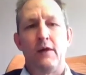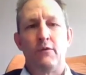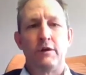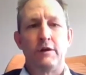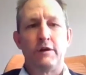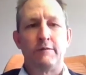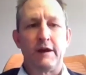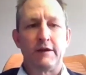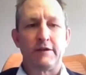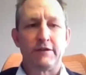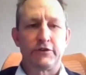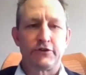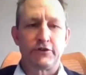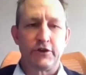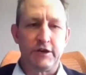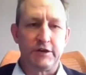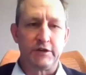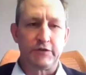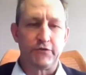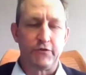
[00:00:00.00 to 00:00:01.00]
We'd make the
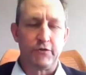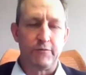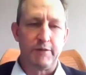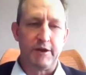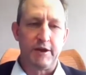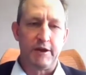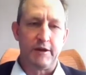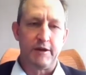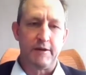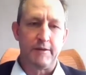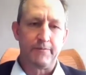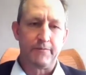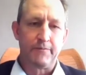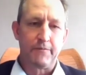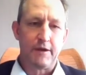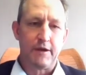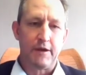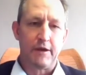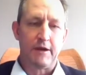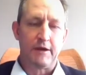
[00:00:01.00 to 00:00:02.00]
trays for beer
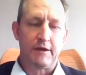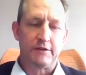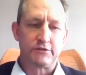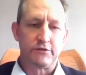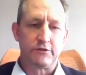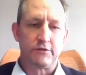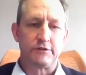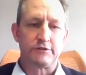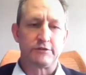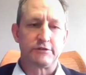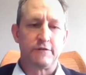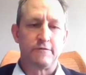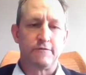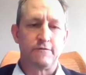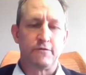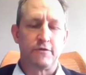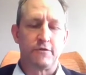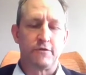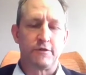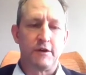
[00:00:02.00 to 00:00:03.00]
and so on and so
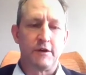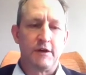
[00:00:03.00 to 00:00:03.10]
forth.